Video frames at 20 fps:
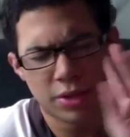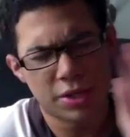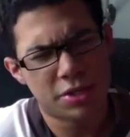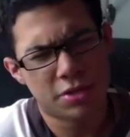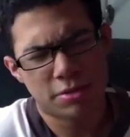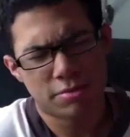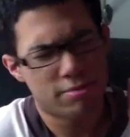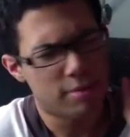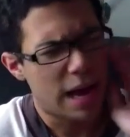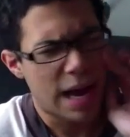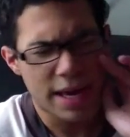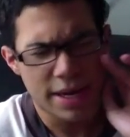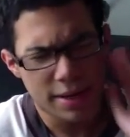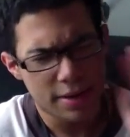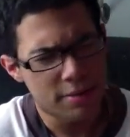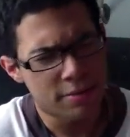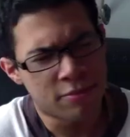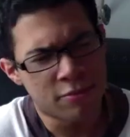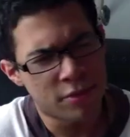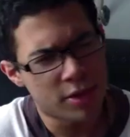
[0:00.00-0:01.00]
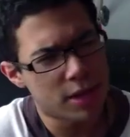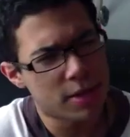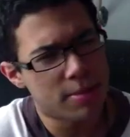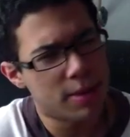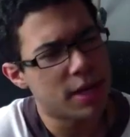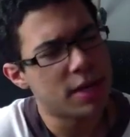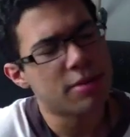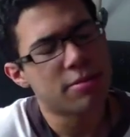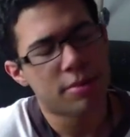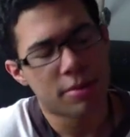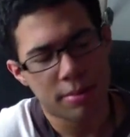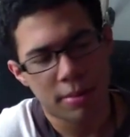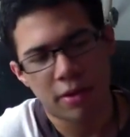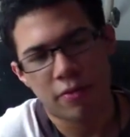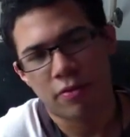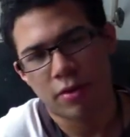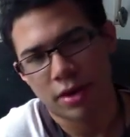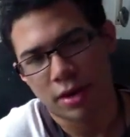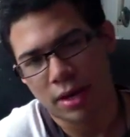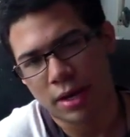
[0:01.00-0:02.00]
which I didn't really buy them, but
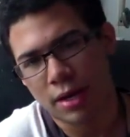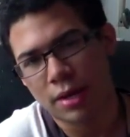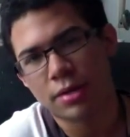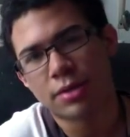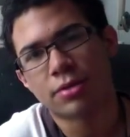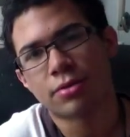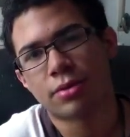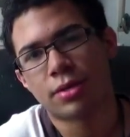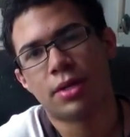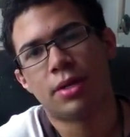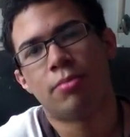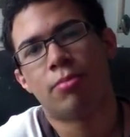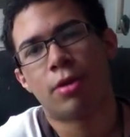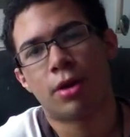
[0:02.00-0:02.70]
my friend got into it.